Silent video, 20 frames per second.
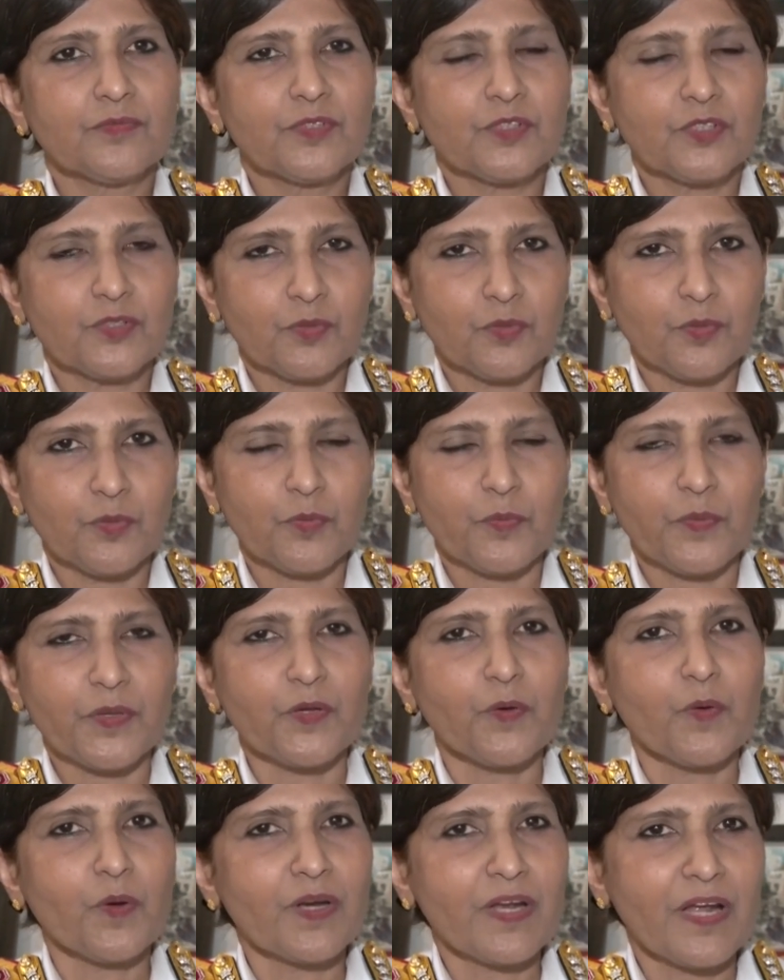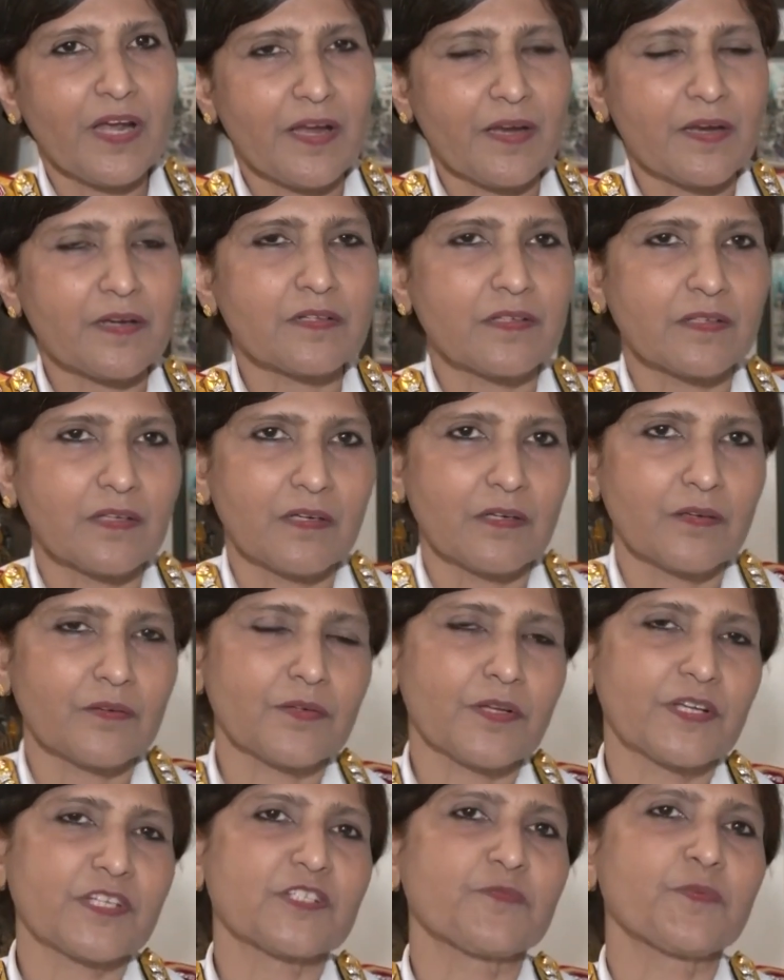So we all had our
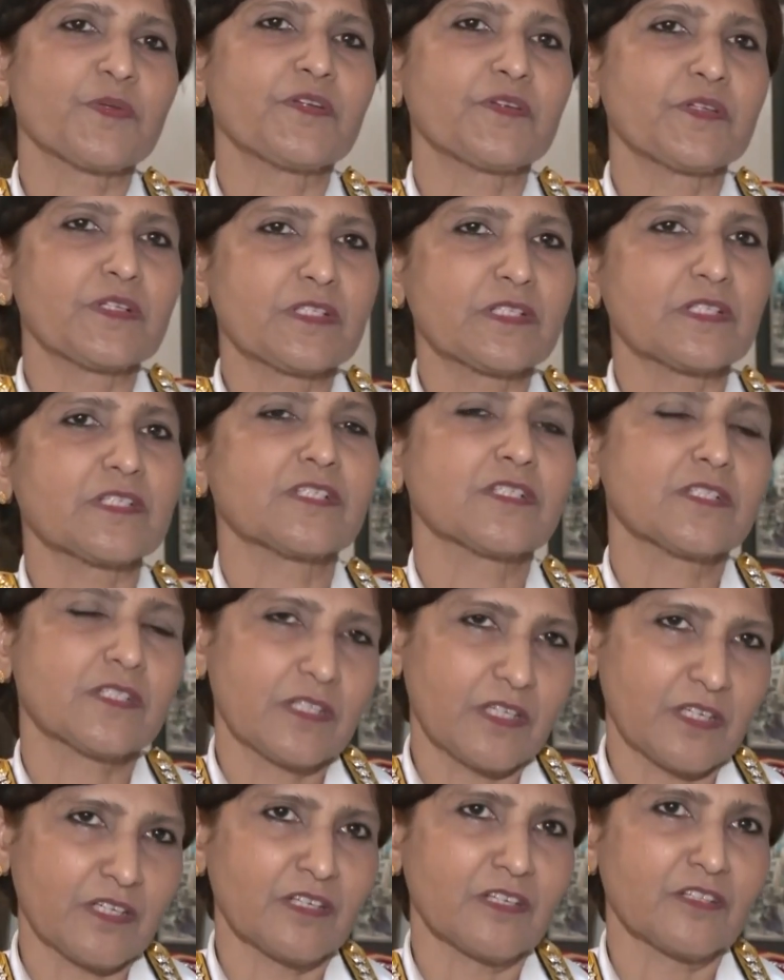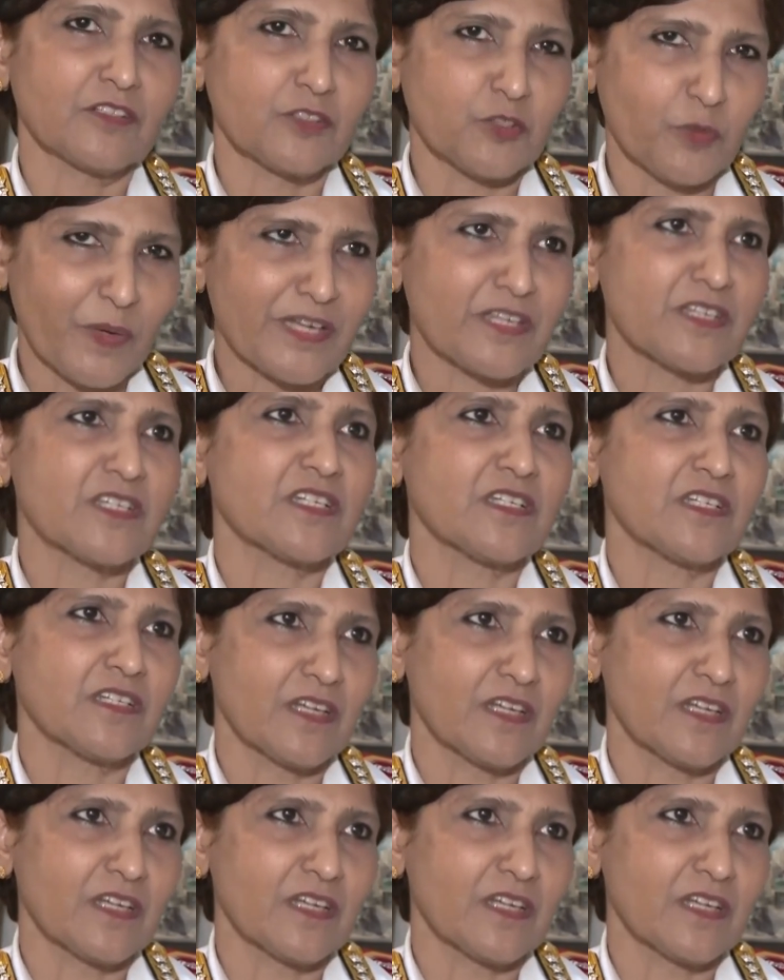experiences in 20